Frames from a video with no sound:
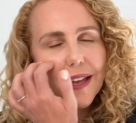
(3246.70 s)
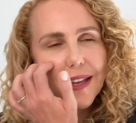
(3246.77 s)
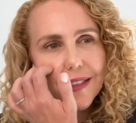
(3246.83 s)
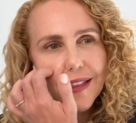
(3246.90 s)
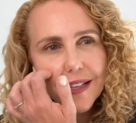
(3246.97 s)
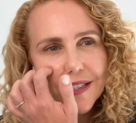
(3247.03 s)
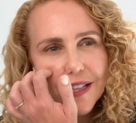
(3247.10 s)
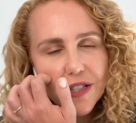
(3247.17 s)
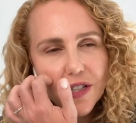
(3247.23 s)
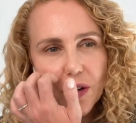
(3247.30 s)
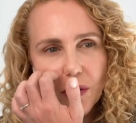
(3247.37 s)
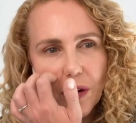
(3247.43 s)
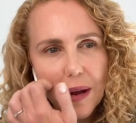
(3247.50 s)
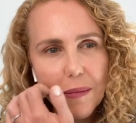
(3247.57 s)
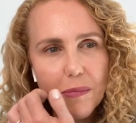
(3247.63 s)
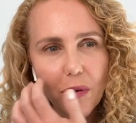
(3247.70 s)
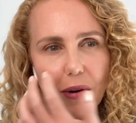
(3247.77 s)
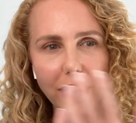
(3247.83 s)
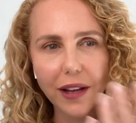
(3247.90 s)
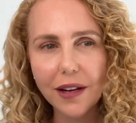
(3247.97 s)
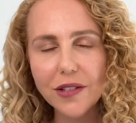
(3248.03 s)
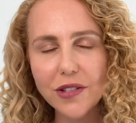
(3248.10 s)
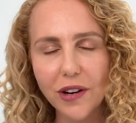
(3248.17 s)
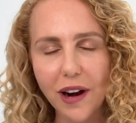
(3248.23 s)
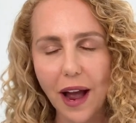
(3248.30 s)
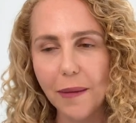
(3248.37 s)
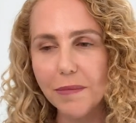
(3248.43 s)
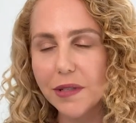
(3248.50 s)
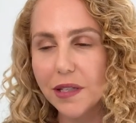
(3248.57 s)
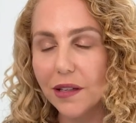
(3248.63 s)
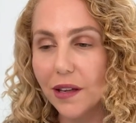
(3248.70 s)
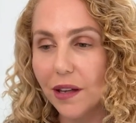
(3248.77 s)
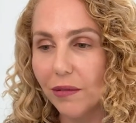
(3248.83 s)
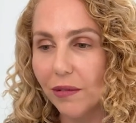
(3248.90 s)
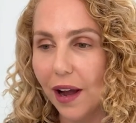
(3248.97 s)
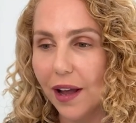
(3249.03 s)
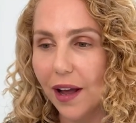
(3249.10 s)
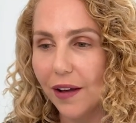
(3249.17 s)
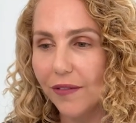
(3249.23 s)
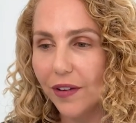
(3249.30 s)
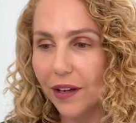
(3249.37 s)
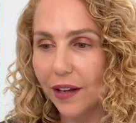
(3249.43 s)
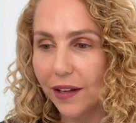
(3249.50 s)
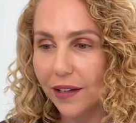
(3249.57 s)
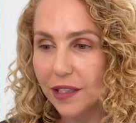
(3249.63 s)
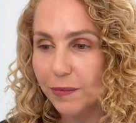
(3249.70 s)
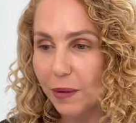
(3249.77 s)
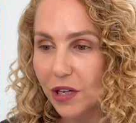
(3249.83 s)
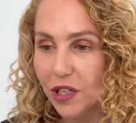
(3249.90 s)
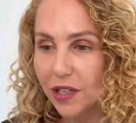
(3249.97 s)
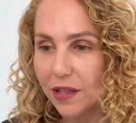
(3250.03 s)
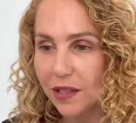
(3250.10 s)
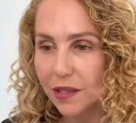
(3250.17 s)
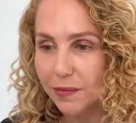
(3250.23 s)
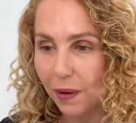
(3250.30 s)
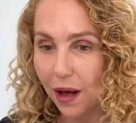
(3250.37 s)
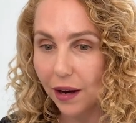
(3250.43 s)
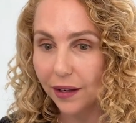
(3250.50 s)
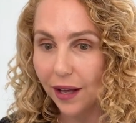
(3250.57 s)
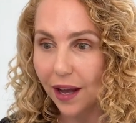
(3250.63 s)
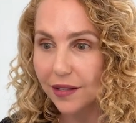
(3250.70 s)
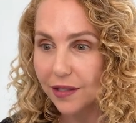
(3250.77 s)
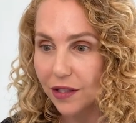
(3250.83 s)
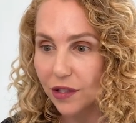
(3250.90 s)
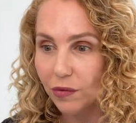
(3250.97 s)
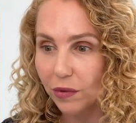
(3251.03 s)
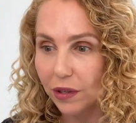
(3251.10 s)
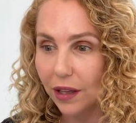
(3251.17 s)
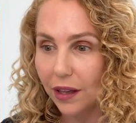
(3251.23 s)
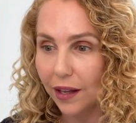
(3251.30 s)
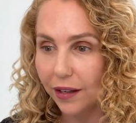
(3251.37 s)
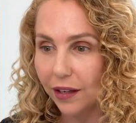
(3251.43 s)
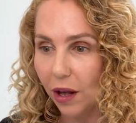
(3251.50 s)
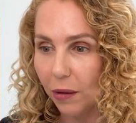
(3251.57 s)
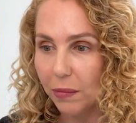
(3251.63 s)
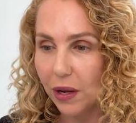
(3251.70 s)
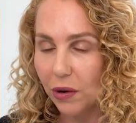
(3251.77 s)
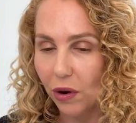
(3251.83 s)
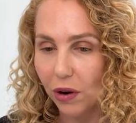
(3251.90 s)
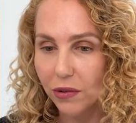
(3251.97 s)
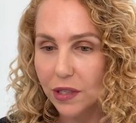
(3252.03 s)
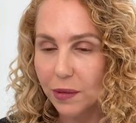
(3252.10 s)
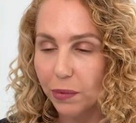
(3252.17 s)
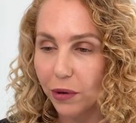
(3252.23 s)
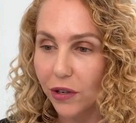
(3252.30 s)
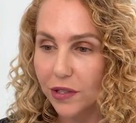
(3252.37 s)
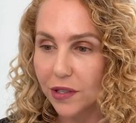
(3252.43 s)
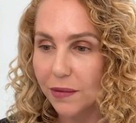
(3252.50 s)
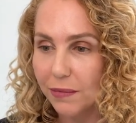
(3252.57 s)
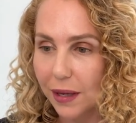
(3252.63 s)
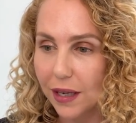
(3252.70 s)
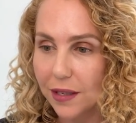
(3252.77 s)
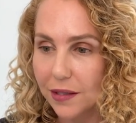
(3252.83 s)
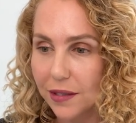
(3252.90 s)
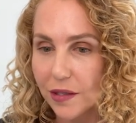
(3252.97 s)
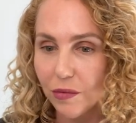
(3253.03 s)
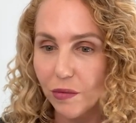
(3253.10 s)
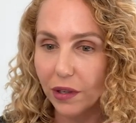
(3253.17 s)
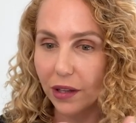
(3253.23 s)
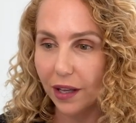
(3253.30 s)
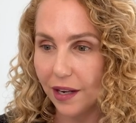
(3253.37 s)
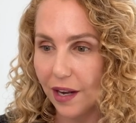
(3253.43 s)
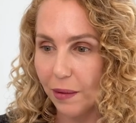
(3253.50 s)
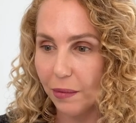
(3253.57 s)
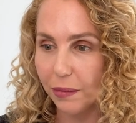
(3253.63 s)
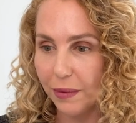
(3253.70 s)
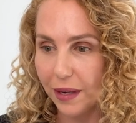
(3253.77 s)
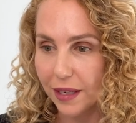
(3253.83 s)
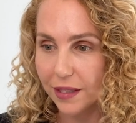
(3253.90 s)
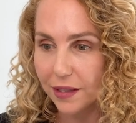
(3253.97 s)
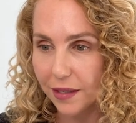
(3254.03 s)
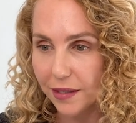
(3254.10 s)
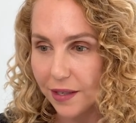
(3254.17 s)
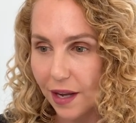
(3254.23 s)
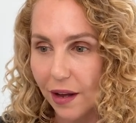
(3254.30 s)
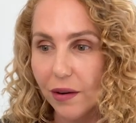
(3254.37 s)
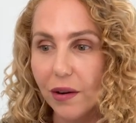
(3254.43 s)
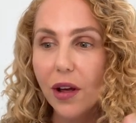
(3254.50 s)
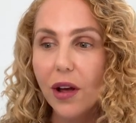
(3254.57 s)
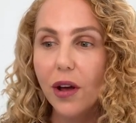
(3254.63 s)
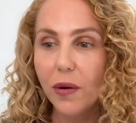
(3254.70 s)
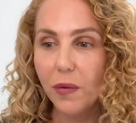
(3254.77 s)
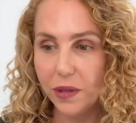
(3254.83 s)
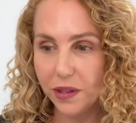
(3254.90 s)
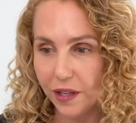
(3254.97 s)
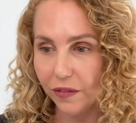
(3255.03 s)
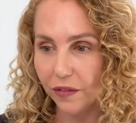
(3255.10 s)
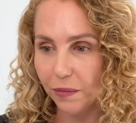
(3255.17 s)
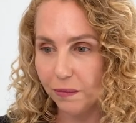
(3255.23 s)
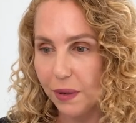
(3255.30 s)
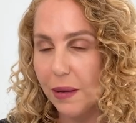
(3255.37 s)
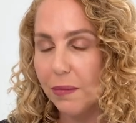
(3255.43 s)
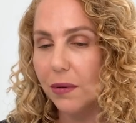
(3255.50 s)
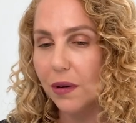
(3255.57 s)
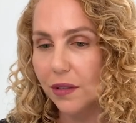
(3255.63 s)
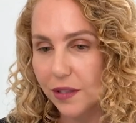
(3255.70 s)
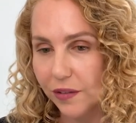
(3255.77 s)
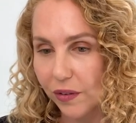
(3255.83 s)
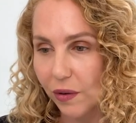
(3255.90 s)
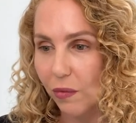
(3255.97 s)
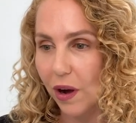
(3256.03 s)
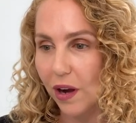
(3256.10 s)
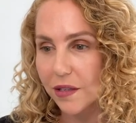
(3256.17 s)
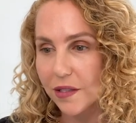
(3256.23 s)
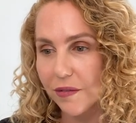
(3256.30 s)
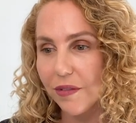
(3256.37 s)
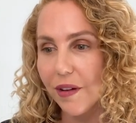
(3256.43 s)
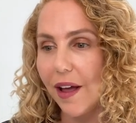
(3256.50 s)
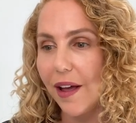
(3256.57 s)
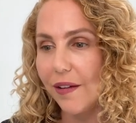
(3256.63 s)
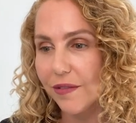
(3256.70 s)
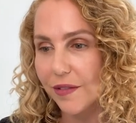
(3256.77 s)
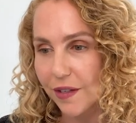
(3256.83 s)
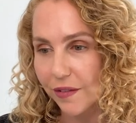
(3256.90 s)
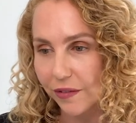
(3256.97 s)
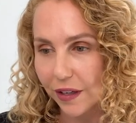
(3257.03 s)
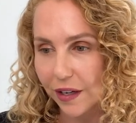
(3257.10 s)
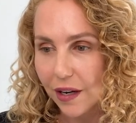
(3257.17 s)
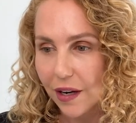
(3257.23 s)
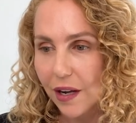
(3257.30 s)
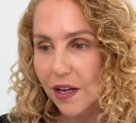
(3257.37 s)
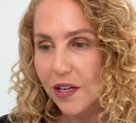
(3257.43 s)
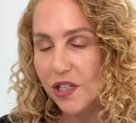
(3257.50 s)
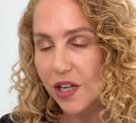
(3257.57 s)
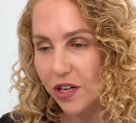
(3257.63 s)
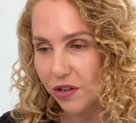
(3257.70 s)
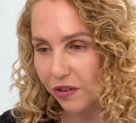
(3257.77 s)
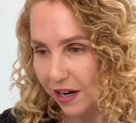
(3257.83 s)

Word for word: that's such a great point, because you're absolutely right. I feel like especially this podcast has really, like, helped me grow as a person, because it's really enabled me to sit down with different people, different walks of life, different gender